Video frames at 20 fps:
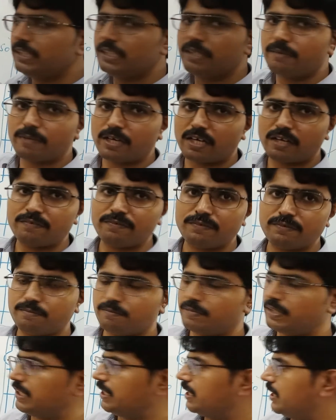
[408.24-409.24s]
number of
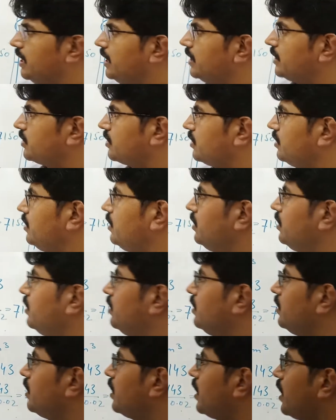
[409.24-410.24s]
platelets,
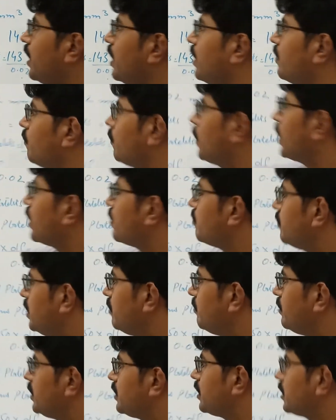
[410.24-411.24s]
and 1
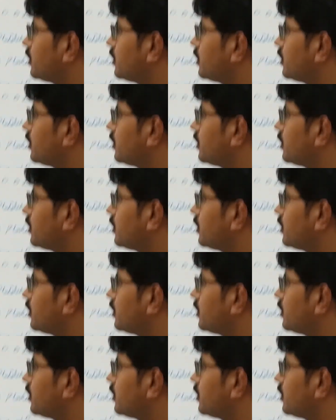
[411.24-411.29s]
millimeter